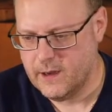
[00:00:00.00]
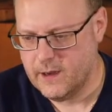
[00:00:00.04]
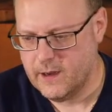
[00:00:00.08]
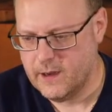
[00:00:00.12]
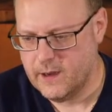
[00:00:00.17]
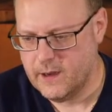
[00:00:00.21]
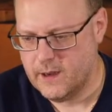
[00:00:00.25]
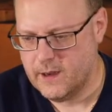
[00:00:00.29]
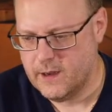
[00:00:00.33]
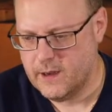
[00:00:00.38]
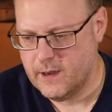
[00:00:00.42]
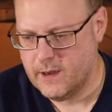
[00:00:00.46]

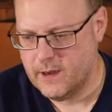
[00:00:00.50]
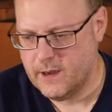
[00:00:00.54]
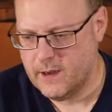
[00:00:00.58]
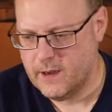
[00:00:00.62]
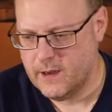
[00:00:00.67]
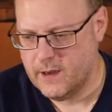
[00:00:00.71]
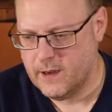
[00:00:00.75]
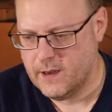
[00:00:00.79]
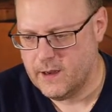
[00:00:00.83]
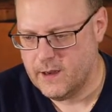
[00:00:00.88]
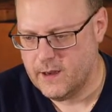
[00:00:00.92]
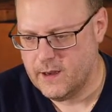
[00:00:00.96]

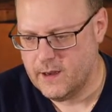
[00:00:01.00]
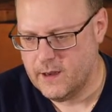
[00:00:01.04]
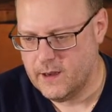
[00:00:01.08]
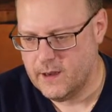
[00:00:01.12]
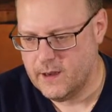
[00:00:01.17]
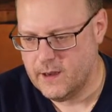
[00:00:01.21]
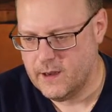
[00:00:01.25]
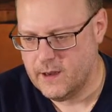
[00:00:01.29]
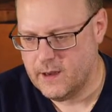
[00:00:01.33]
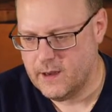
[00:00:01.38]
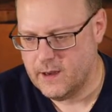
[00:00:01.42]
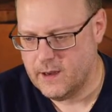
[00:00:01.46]

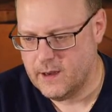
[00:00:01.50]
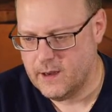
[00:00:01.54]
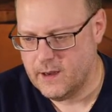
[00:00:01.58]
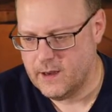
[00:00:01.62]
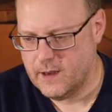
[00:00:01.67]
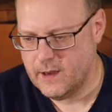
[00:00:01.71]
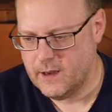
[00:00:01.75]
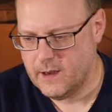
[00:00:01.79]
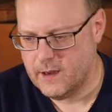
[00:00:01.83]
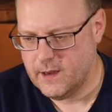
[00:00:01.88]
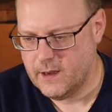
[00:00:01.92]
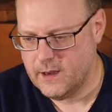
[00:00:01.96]

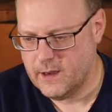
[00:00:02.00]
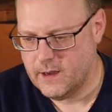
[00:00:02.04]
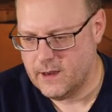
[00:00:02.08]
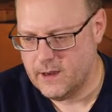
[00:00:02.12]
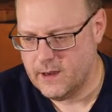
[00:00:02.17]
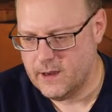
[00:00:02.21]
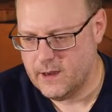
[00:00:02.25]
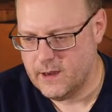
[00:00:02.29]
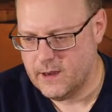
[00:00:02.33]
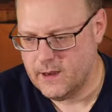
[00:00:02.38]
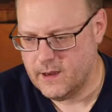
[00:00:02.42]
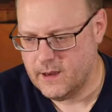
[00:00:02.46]

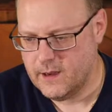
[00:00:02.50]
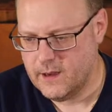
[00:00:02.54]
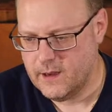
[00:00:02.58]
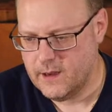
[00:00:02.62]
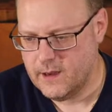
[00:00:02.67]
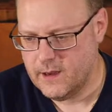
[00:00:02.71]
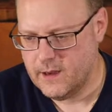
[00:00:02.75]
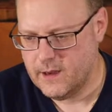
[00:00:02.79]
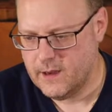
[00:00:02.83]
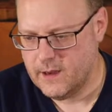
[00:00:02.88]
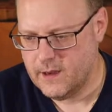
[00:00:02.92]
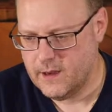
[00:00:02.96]

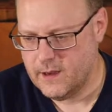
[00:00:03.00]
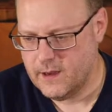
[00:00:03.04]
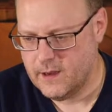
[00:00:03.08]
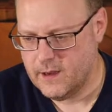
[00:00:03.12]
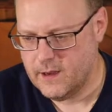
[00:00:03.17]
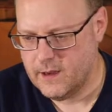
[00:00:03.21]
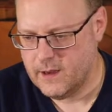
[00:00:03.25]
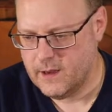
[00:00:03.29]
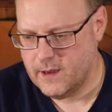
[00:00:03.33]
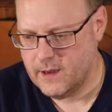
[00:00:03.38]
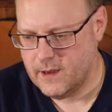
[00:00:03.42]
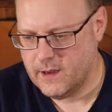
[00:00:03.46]

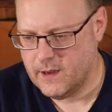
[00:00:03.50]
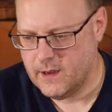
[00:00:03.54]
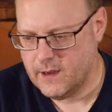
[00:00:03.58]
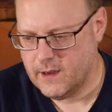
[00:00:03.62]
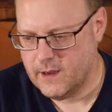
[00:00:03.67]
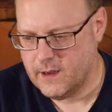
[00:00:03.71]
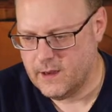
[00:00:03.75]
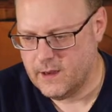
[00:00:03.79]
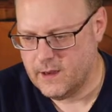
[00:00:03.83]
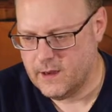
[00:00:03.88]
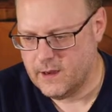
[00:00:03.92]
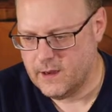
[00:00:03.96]

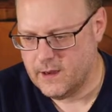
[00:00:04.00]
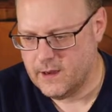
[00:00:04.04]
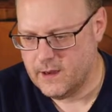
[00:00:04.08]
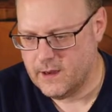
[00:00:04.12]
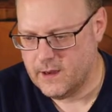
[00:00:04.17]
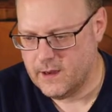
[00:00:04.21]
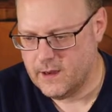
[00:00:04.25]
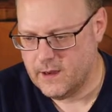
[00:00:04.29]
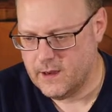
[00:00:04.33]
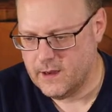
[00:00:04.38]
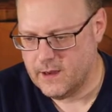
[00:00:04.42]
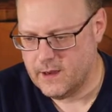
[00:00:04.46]

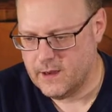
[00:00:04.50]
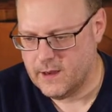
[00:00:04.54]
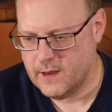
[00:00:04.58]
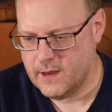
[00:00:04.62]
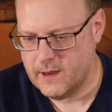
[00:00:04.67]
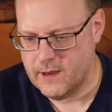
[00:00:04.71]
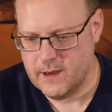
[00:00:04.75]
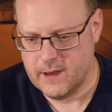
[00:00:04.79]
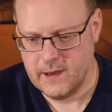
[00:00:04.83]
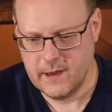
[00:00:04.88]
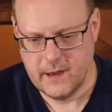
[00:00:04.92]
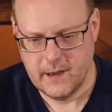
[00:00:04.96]

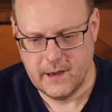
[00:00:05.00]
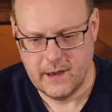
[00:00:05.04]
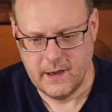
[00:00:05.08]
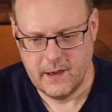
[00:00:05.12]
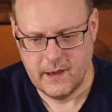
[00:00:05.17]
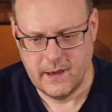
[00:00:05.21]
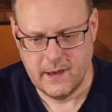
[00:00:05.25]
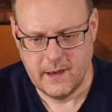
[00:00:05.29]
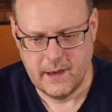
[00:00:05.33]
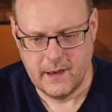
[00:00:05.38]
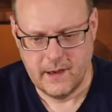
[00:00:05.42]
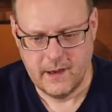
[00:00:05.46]

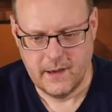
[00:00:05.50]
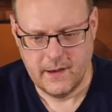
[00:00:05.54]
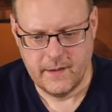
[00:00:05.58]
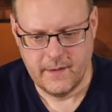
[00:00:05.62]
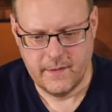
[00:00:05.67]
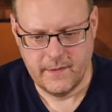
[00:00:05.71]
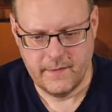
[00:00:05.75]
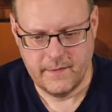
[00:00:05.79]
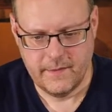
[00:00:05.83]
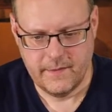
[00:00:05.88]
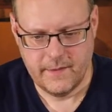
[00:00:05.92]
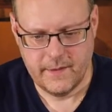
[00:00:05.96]

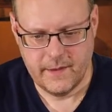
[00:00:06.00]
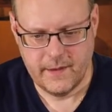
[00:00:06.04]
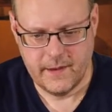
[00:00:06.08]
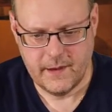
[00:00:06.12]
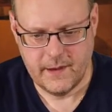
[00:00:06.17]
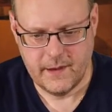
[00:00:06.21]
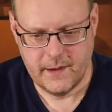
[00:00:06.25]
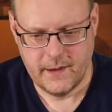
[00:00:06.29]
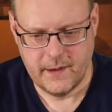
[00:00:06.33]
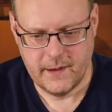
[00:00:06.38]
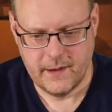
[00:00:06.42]
(silence)